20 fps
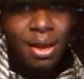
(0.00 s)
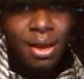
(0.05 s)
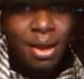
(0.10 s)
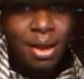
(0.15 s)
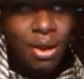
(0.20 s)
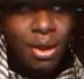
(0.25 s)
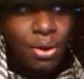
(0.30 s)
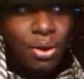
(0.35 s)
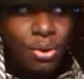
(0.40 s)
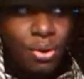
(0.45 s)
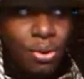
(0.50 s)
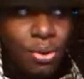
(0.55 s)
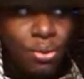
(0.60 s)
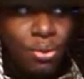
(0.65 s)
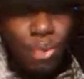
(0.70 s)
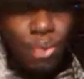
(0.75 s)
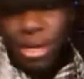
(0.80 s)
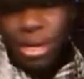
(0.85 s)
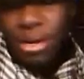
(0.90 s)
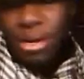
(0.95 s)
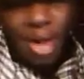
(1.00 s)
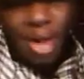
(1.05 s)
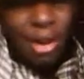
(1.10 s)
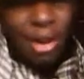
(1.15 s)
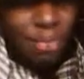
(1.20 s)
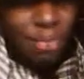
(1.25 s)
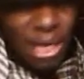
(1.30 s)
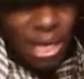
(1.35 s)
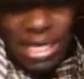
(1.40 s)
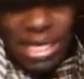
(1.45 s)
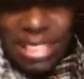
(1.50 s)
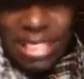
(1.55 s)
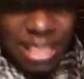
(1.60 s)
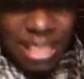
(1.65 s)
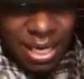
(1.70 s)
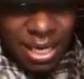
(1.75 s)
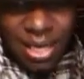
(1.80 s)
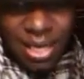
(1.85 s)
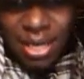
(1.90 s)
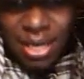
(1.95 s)
where you're not really
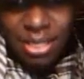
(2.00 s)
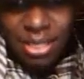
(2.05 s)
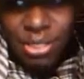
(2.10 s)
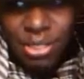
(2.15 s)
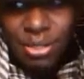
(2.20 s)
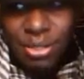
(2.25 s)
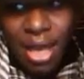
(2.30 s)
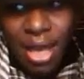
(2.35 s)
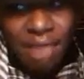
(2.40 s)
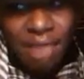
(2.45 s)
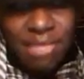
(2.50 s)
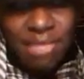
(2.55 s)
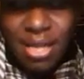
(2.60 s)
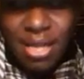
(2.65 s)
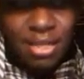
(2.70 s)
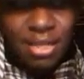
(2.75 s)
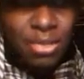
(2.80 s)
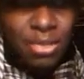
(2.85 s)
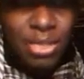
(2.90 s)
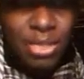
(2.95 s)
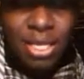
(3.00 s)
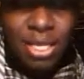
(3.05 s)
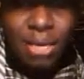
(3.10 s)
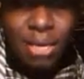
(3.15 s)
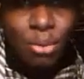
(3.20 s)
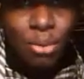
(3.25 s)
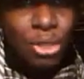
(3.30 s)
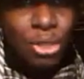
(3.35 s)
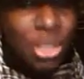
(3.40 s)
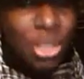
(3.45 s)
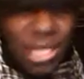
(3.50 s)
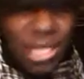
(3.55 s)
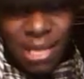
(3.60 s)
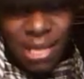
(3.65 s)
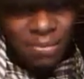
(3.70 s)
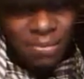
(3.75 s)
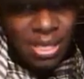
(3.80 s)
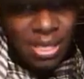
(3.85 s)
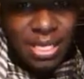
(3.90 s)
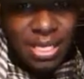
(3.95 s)
seeking to have sex with them or do
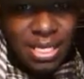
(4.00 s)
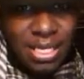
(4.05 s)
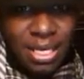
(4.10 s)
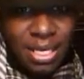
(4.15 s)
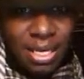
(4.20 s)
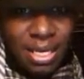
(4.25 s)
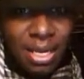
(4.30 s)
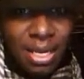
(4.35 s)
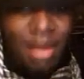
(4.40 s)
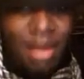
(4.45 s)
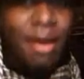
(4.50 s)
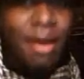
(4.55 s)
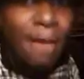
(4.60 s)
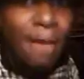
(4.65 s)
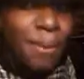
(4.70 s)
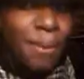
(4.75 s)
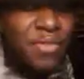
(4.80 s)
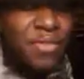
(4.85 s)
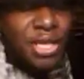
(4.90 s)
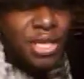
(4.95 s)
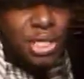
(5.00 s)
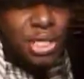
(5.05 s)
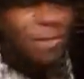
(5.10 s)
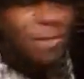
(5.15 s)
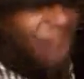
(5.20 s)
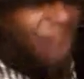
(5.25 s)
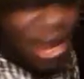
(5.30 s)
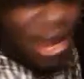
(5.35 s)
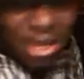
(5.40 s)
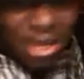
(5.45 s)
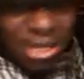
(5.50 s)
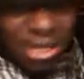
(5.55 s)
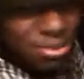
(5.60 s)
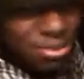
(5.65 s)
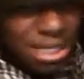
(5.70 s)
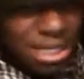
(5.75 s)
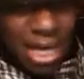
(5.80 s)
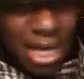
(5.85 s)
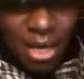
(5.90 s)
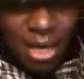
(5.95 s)
something seedy, but that you find them
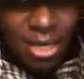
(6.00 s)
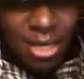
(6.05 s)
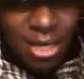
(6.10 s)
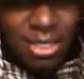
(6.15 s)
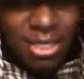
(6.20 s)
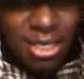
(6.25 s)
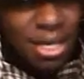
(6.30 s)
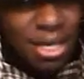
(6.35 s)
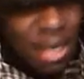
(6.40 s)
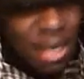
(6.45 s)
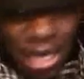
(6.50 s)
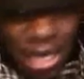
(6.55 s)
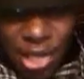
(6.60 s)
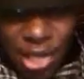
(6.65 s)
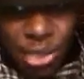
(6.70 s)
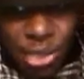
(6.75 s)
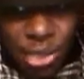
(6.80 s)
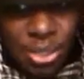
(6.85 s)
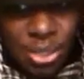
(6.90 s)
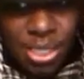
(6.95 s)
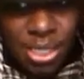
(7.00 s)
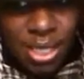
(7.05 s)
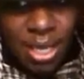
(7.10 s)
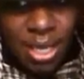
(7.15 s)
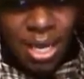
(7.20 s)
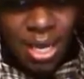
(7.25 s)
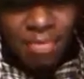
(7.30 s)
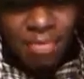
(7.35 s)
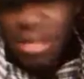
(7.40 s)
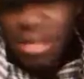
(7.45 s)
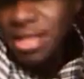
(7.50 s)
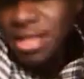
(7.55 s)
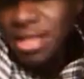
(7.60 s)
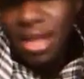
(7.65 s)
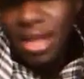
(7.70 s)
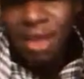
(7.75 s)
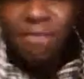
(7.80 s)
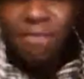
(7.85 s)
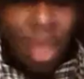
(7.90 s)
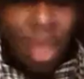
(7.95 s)
talented and interesting and that they
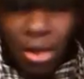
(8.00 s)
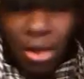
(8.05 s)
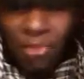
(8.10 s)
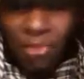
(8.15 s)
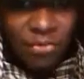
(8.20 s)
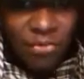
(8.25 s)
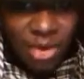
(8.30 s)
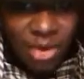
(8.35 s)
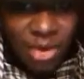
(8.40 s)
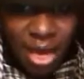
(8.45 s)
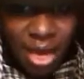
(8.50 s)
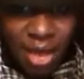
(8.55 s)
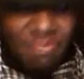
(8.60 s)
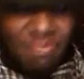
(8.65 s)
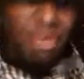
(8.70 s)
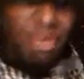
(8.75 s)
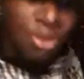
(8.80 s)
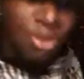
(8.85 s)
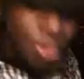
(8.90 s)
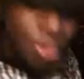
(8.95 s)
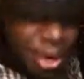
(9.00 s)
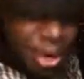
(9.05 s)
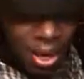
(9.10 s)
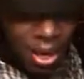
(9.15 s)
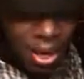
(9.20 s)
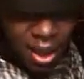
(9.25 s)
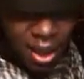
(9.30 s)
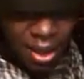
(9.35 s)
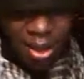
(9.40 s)
have colorful lives and you want to hang